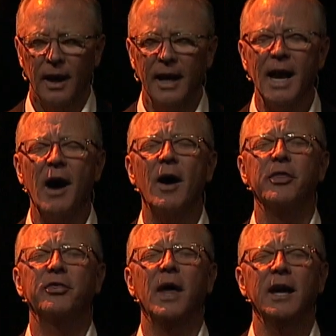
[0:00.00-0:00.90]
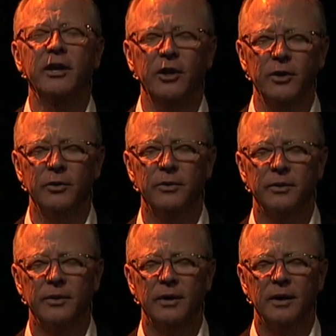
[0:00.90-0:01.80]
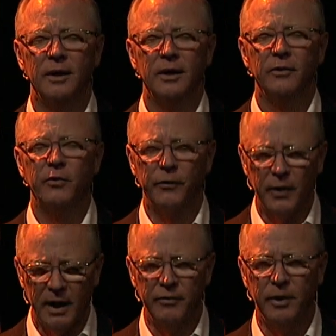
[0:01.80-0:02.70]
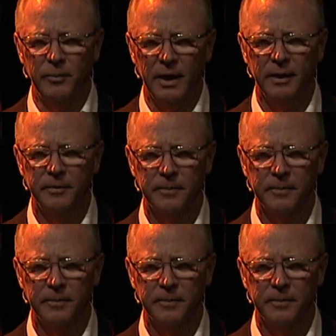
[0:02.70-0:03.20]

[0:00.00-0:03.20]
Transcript: And now I thank you for forgiving me